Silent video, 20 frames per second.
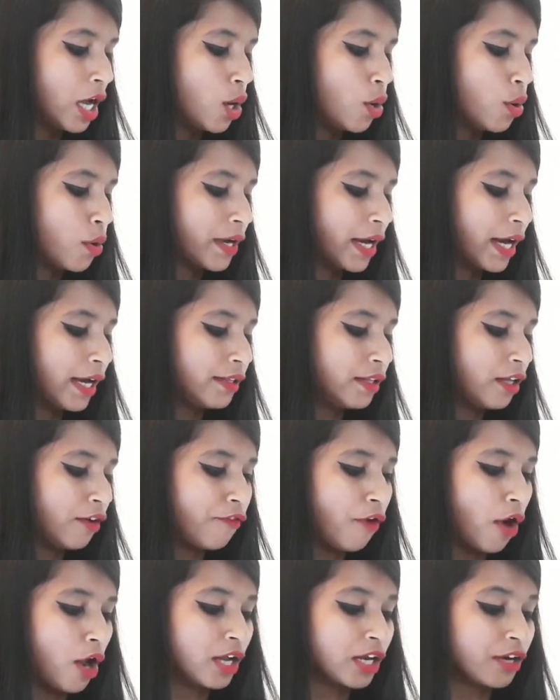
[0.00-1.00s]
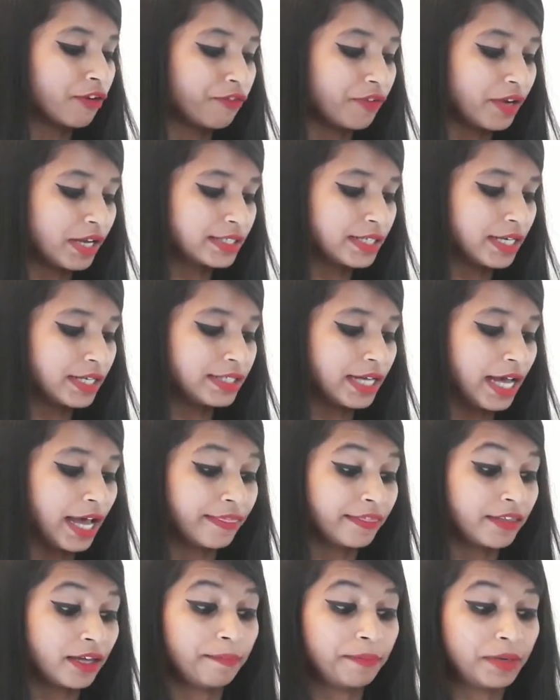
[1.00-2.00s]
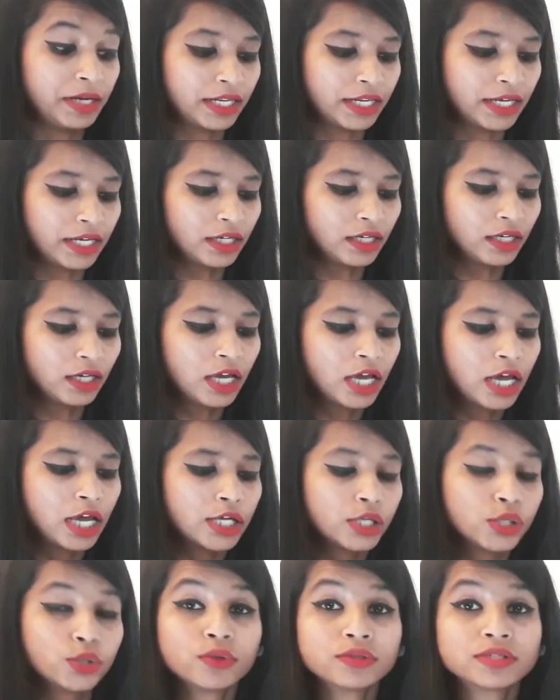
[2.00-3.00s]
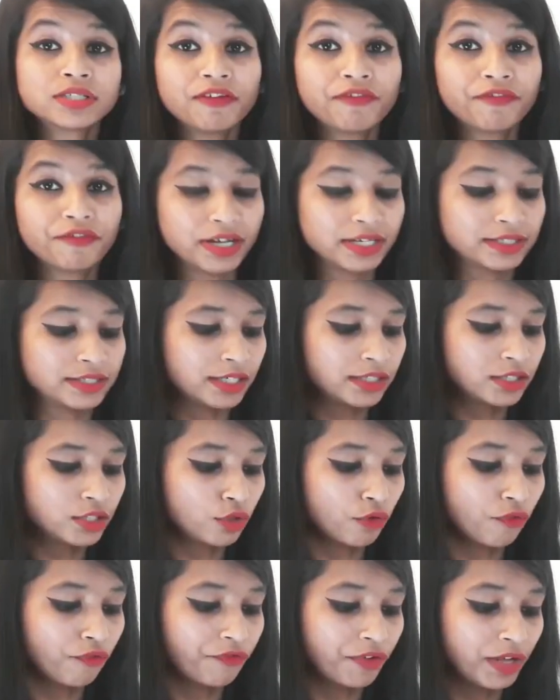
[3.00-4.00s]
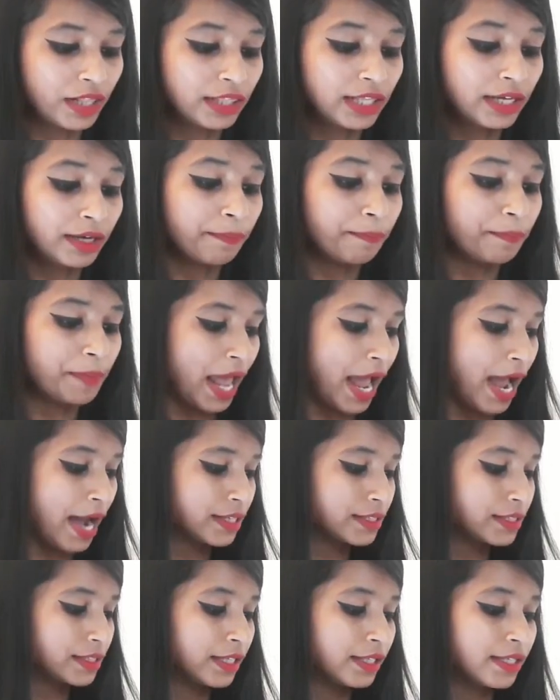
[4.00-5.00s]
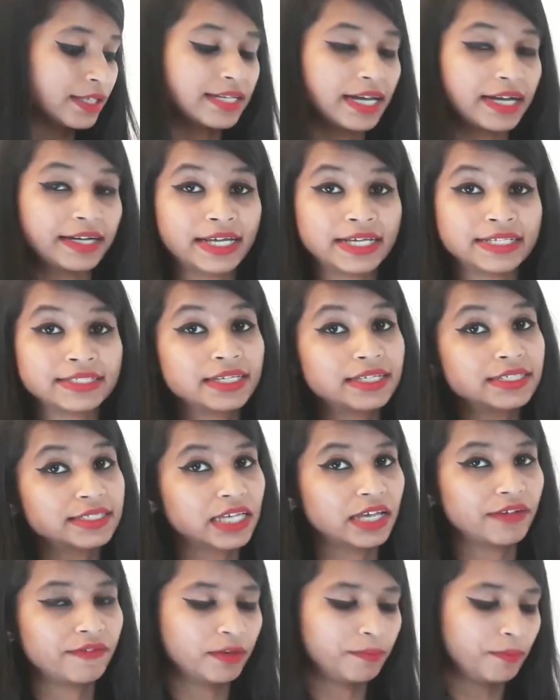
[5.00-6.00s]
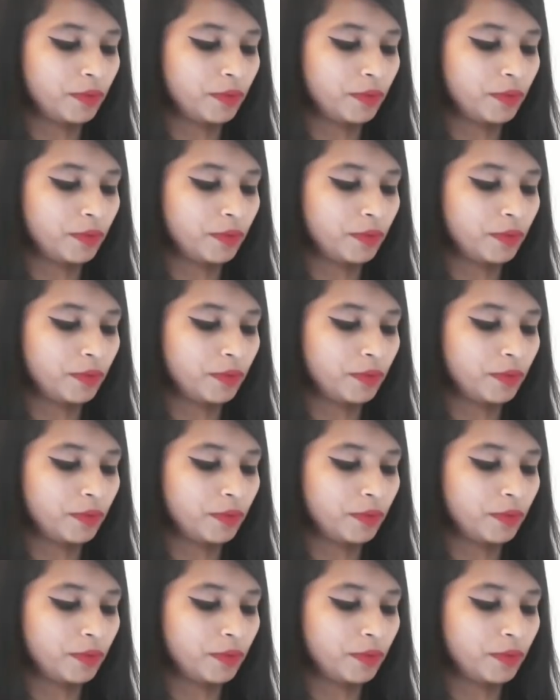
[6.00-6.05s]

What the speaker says: Look at the following phrases and their meaning. Use the phrases to fill the blanks in the sentences given